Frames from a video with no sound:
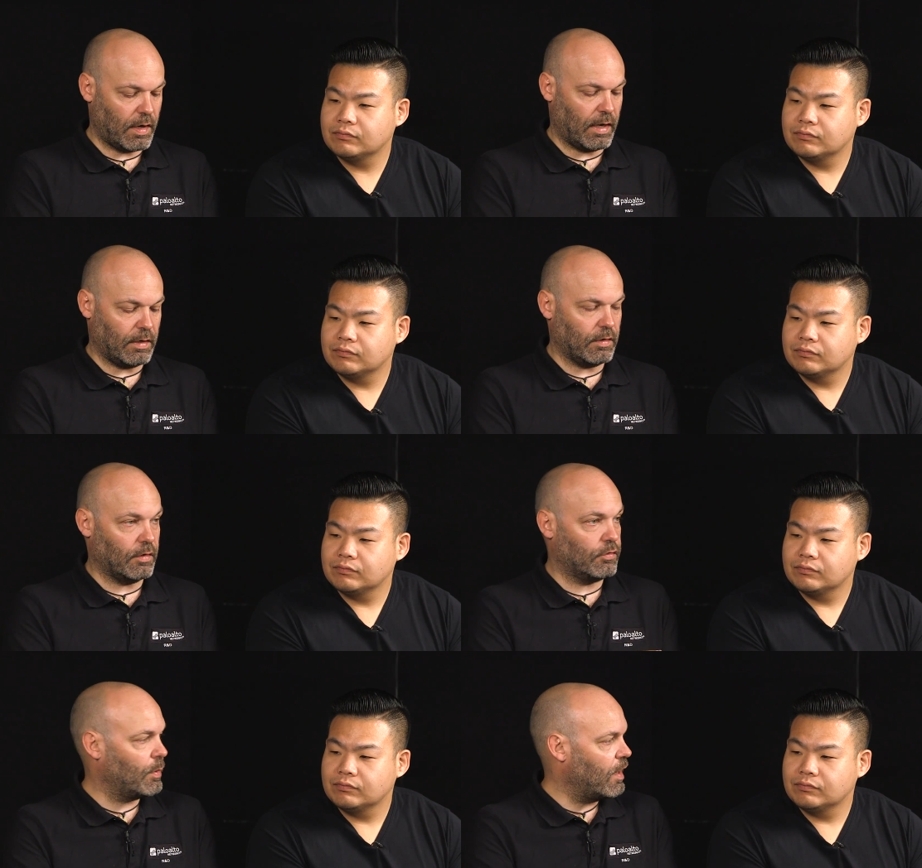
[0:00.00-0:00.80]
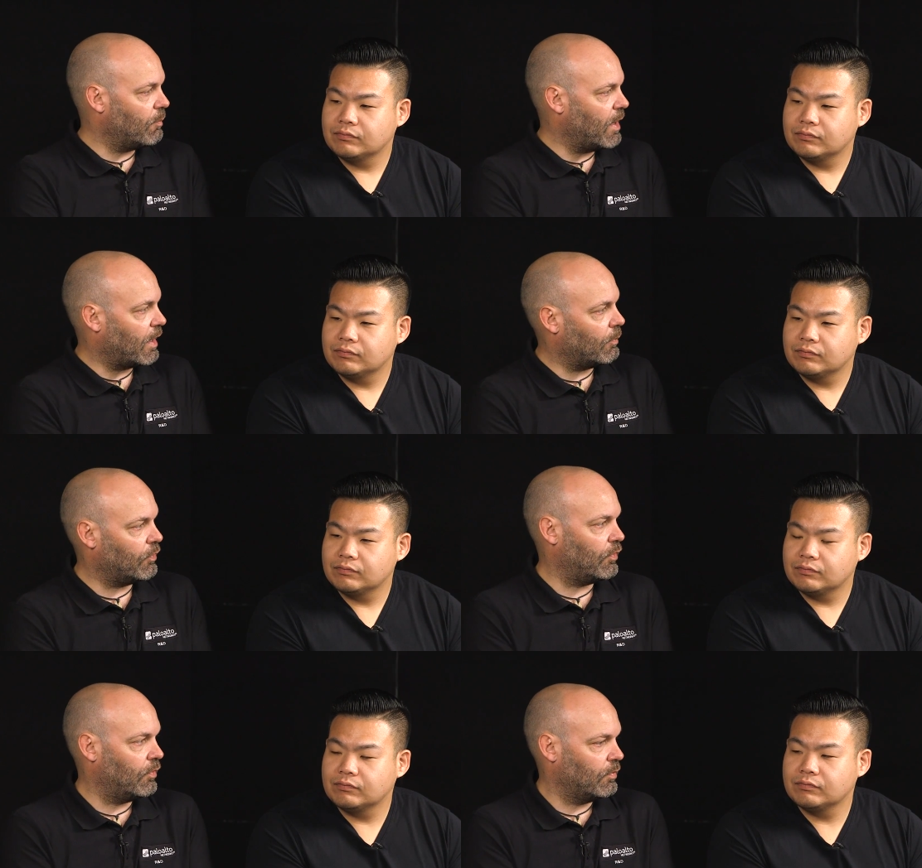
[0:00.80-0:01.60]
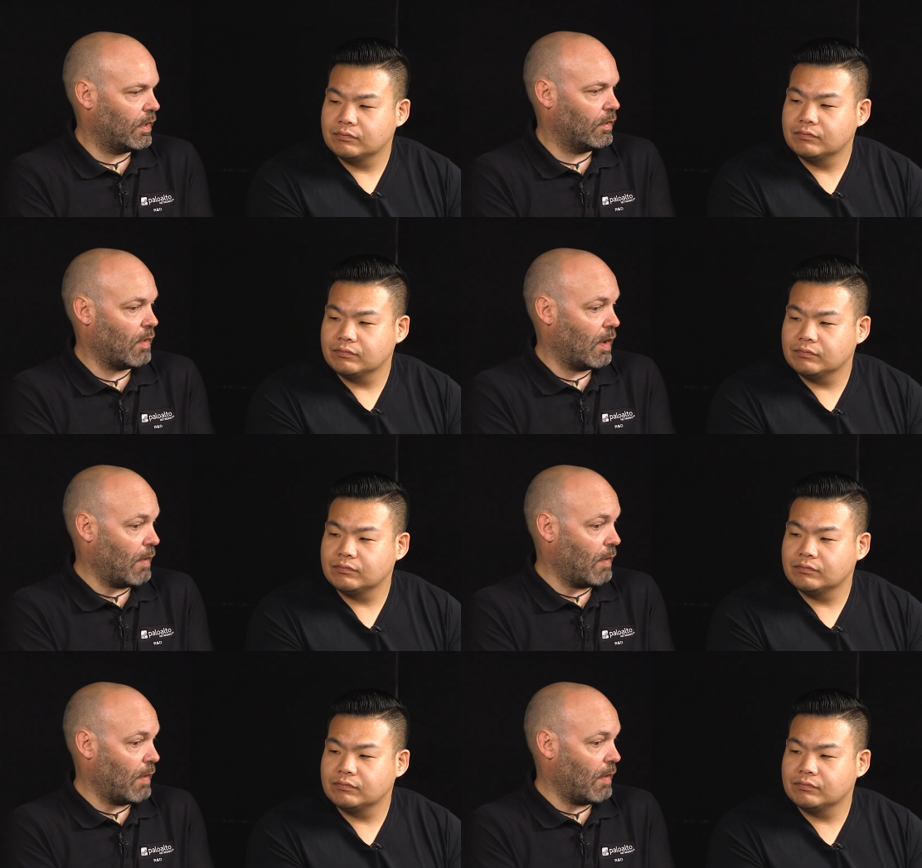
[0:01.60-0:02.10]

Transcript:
Speaker 1: Hey, you know, do we have backups? You know,